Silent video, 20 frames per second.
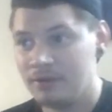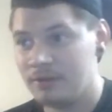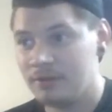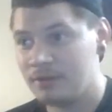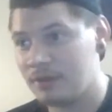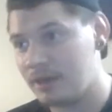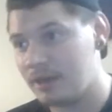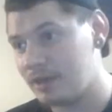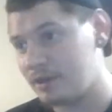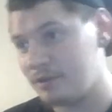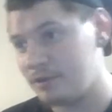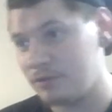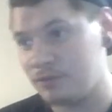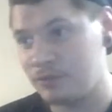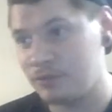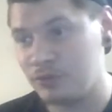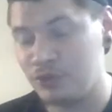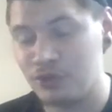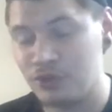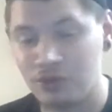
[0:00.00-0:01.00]

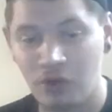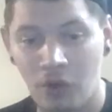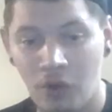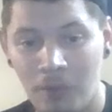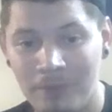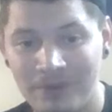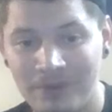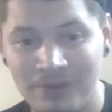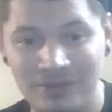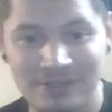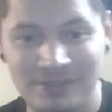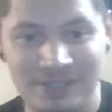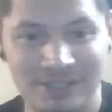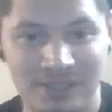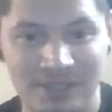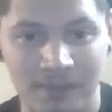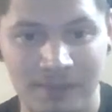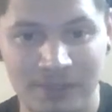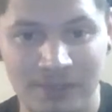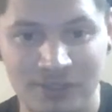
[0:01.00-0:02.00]
and you're hoping you see
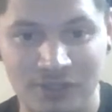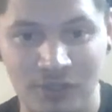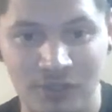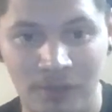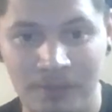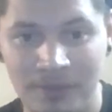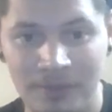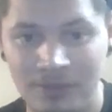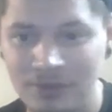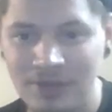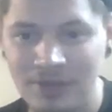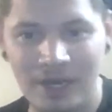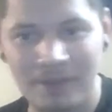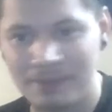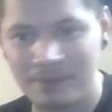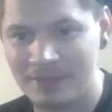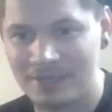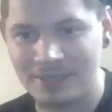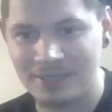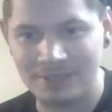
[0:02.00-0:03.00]
somebody snooping, you got to
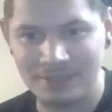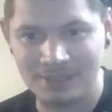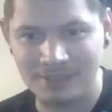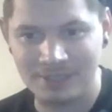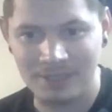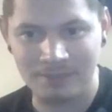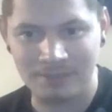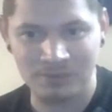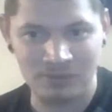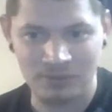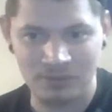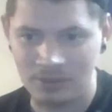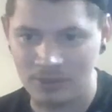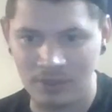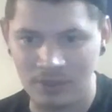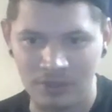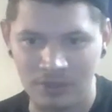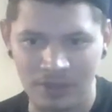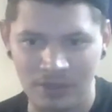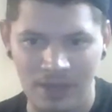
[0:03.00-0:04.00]
be zips.
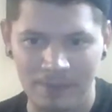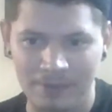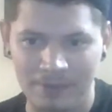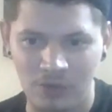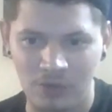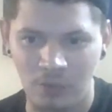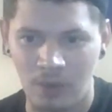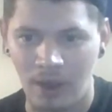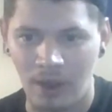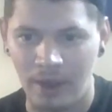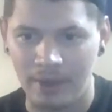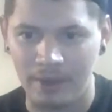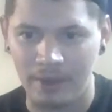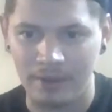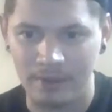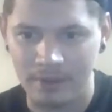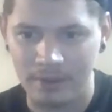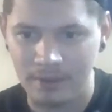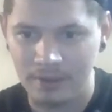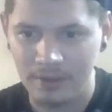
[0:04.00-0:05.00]
You got to be quiet.
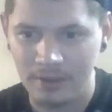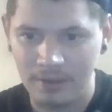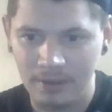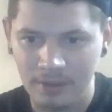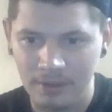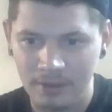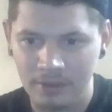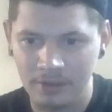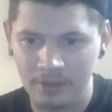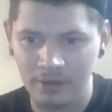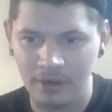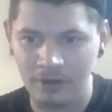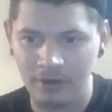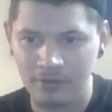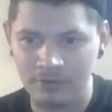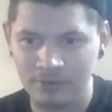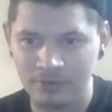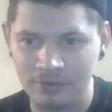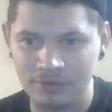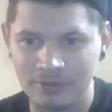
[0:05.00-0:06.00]

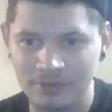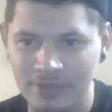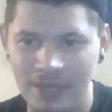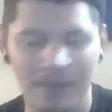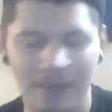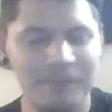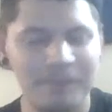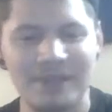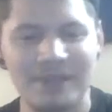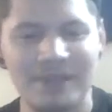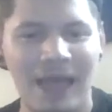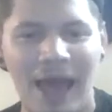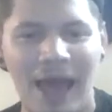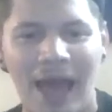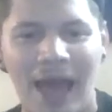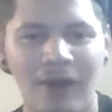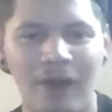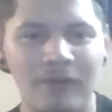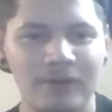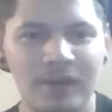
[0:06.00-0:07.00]
You can't be
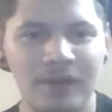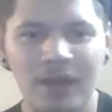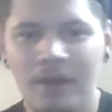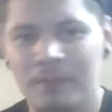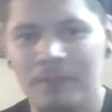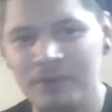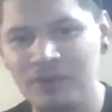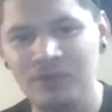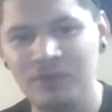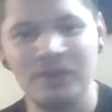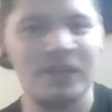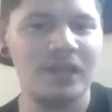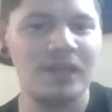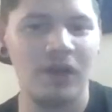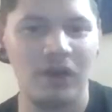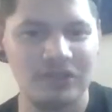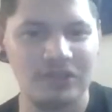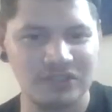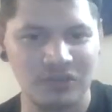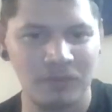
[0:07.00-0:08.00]
loud, but you need
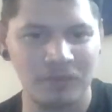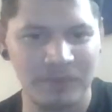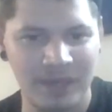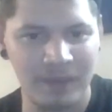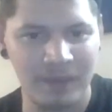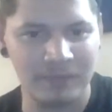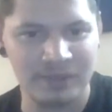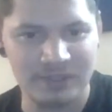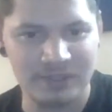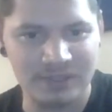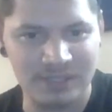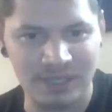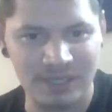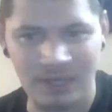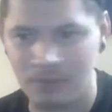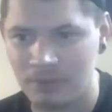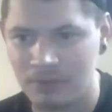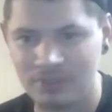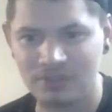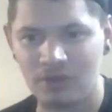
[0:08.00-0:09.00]
to also be able to
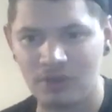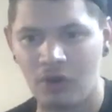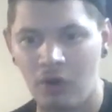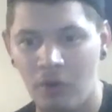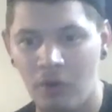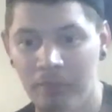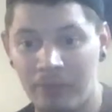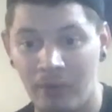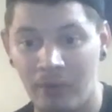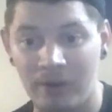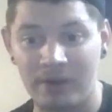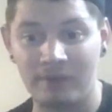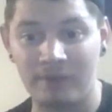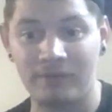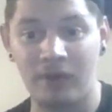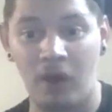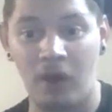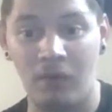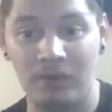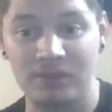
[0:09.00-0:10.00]
see. What's the whole point
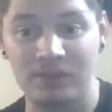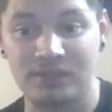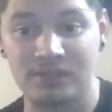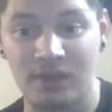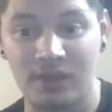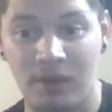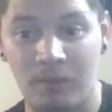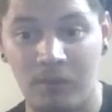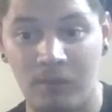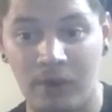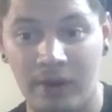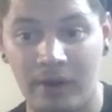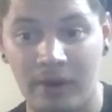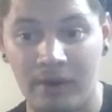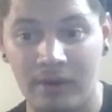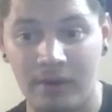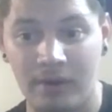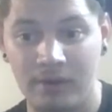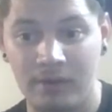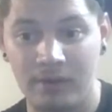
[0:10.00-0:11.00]
of going
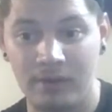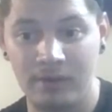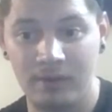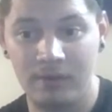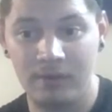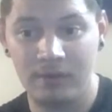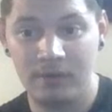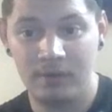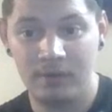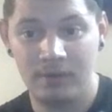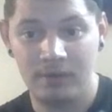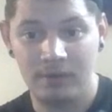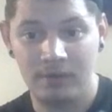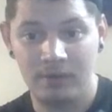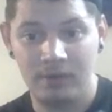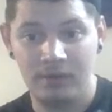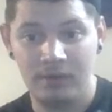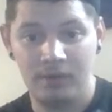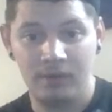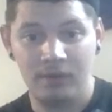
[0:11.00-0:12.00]
somewhere?
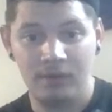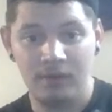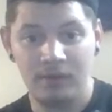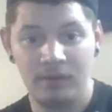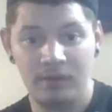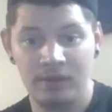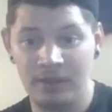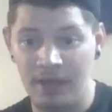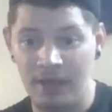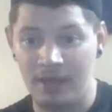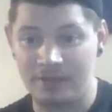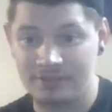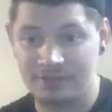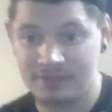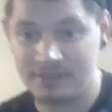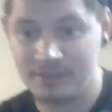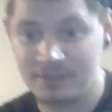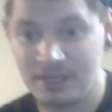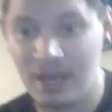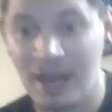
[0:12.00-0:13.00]

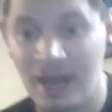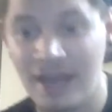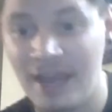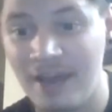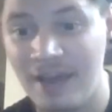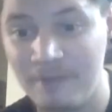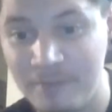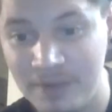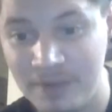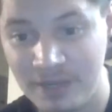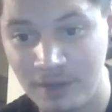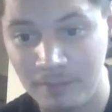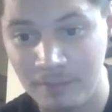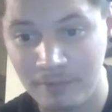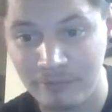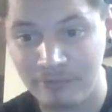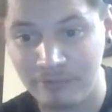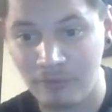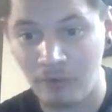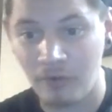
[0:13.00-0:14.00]
Yes, I have been there
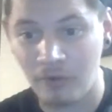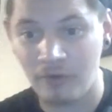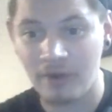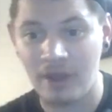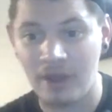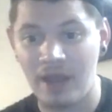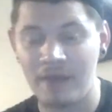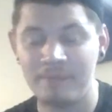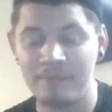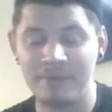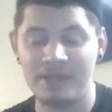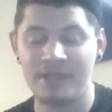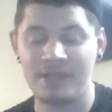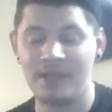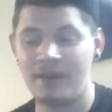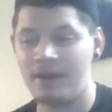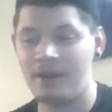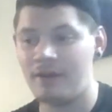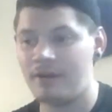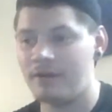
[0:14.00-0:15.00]
before. I've been
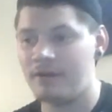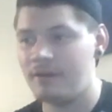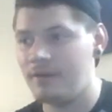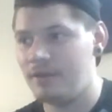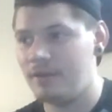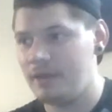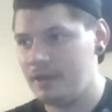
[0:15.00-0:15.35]
there